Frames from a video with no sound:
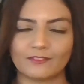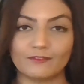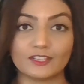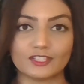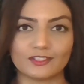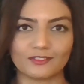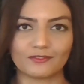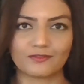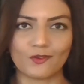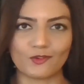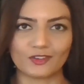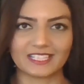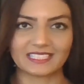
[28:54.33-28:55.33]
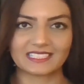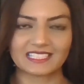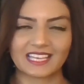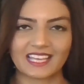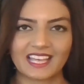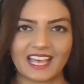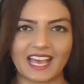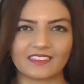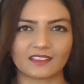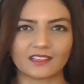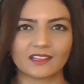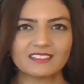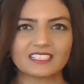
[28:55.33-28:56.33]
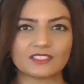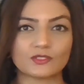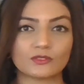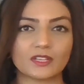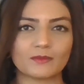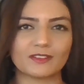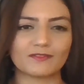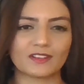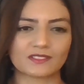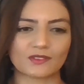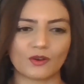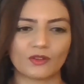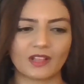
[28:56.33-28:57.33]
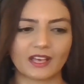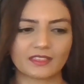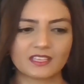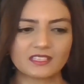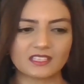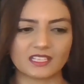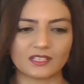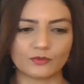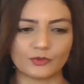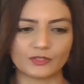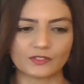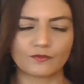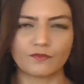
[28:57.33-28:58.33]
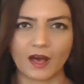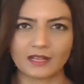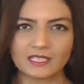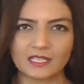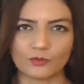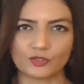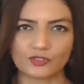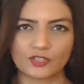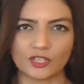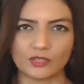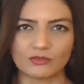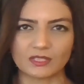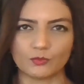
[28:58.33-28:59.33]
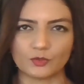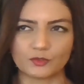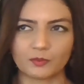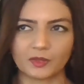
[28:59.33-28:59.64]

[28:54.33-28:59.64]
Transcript: vision for it. And then going to Doremifasolol, I think that it was fun, it was cute, it was